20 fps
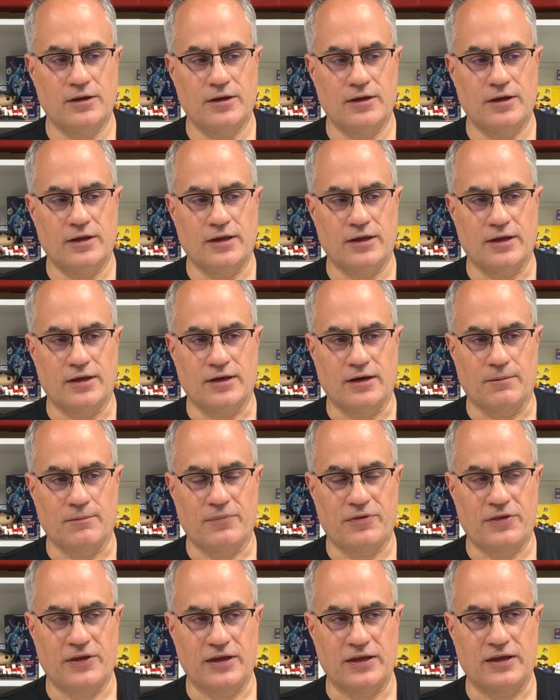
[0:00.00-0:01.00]
And I'm
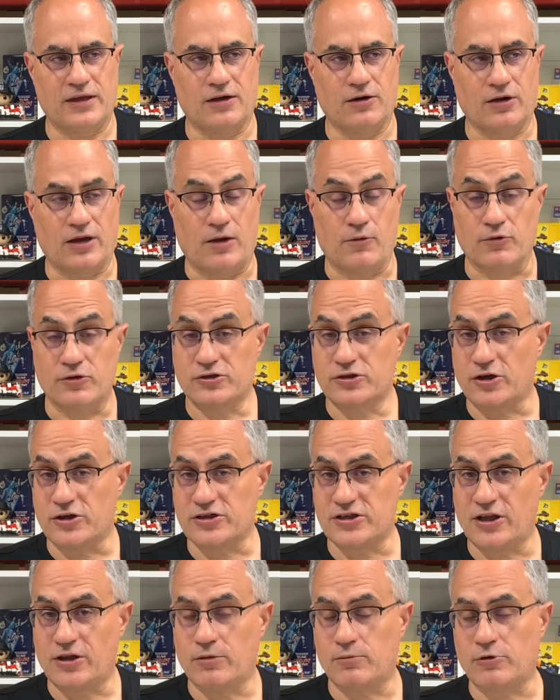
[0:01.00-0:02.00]
thinking, okay, I want to start
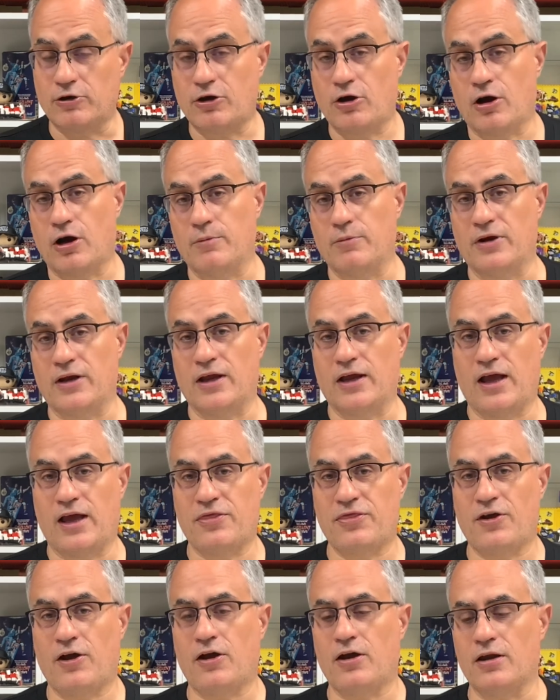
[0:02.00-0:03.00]
selling Mercari, but I
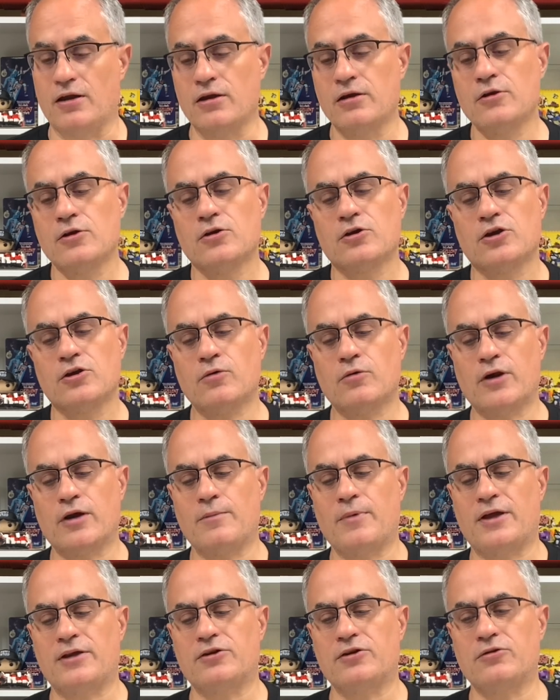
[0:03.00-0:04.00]
thought, you know what I
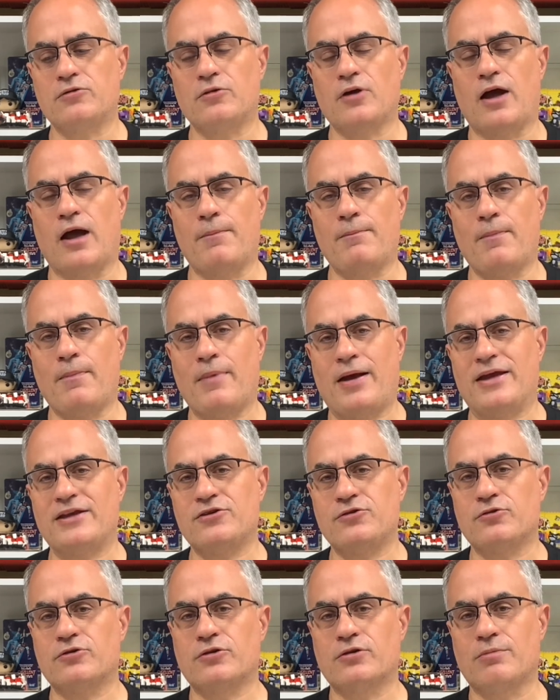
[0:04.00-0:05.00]
might do? I might
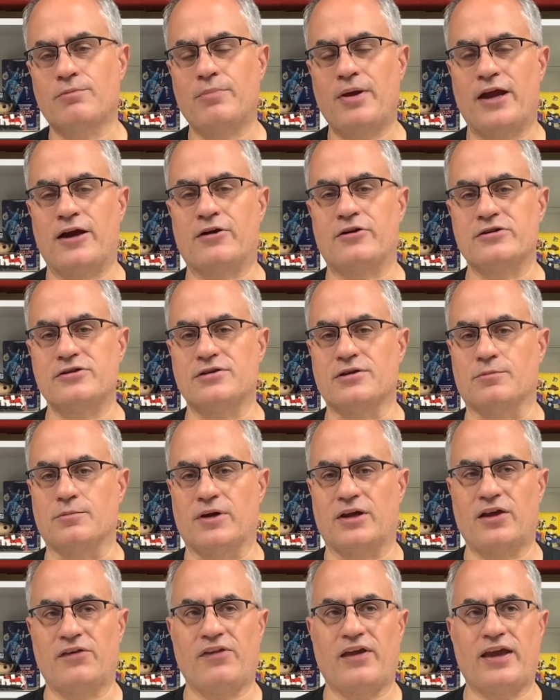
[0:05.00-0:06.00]
do a comparison
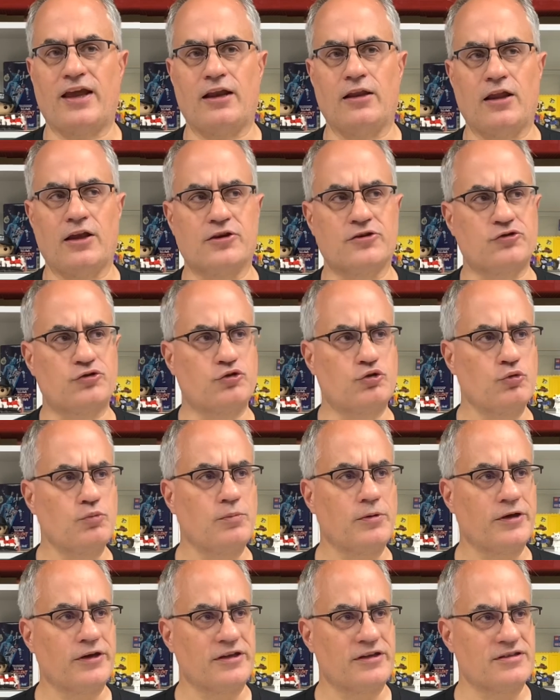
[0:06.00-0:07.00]
because I got a lot of
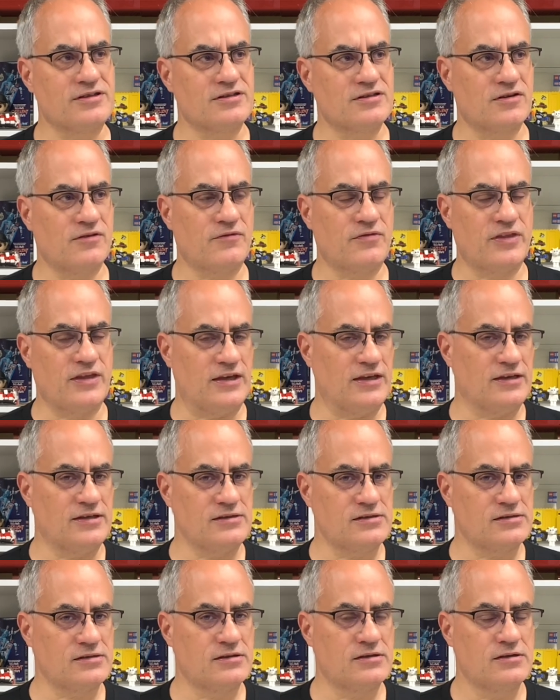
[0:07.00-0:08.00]
duplicates of
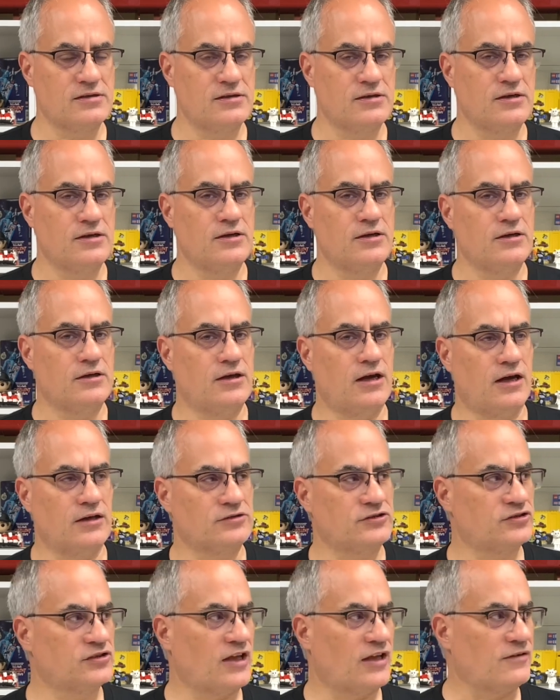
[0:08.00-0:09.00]
things. I
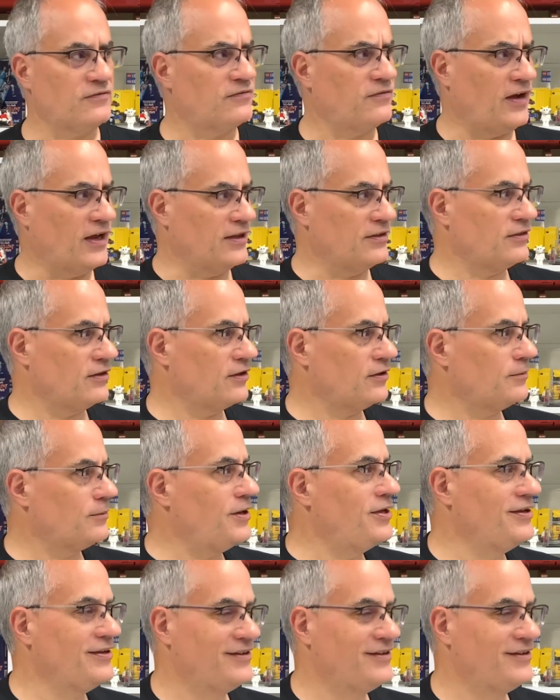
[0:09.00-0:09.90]
just got to find them.